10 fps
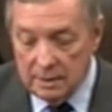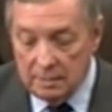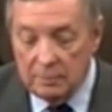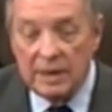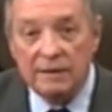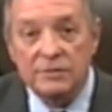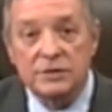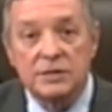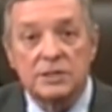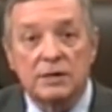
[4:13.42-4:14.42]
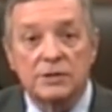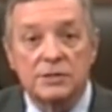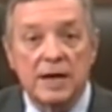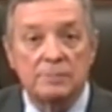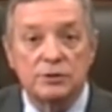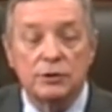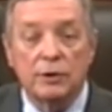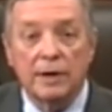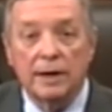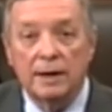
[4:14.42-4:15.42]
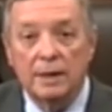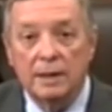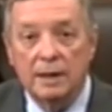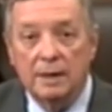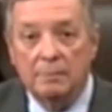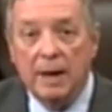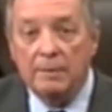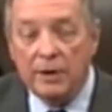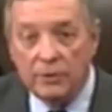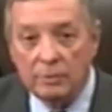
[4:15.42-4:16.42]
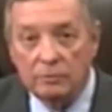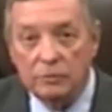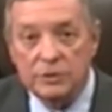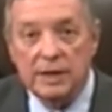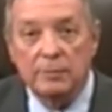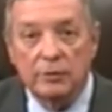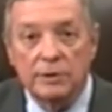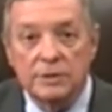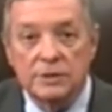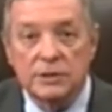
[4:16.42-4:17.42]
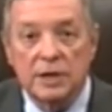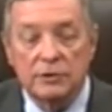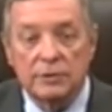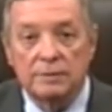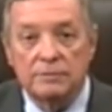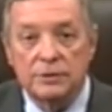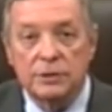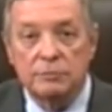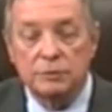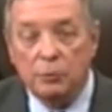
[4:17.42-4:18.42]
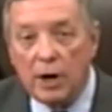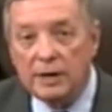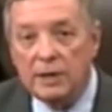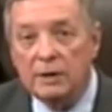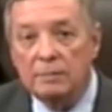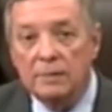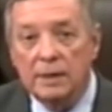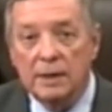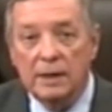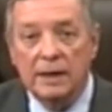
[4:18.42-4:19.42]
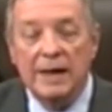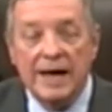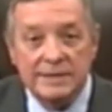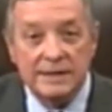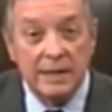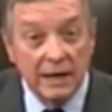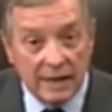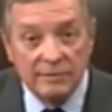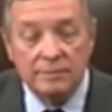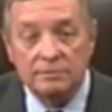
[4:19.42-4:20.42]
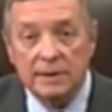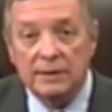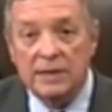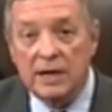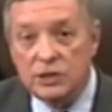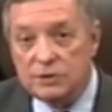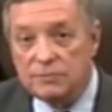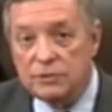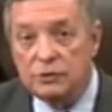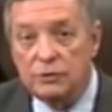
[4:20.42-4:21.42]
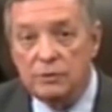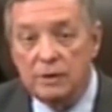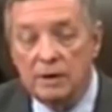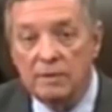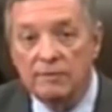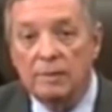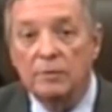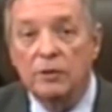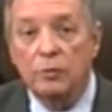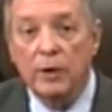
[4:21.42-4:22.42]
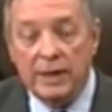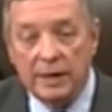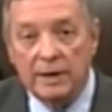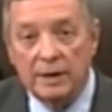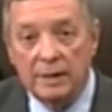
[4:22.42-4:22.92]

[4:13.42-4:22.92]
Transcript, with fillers: Many of us can tell the same story. My mother was an immigrant to this country. She was brought here in 1911 at the age of two from Lithuania.